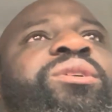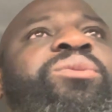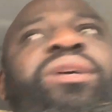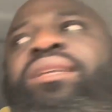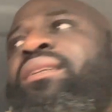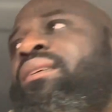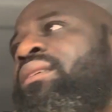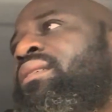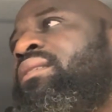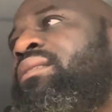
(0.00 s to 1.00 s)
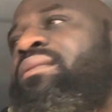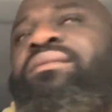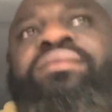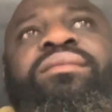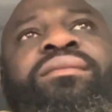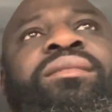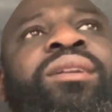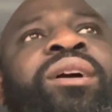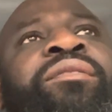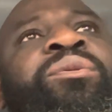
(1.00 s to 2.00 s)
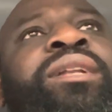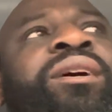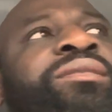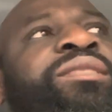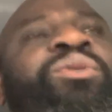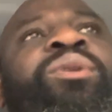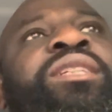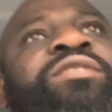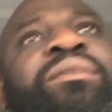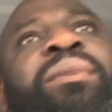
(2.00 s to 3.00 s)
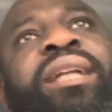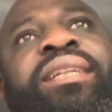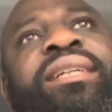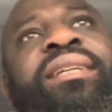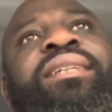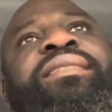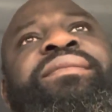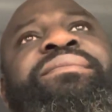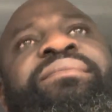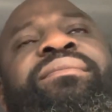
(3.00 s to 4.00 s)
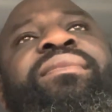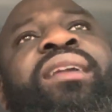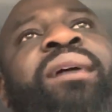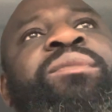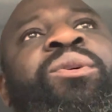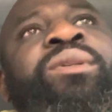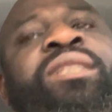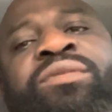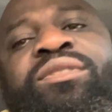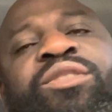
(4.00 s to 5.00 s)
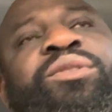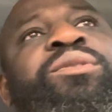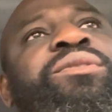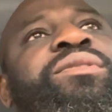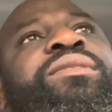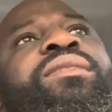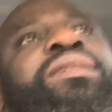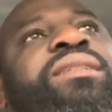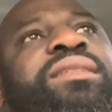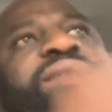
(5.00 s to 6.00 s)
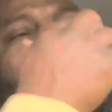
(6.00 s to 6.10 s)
one. You know, everyone else is doing this for money. I'm doing this for truth. You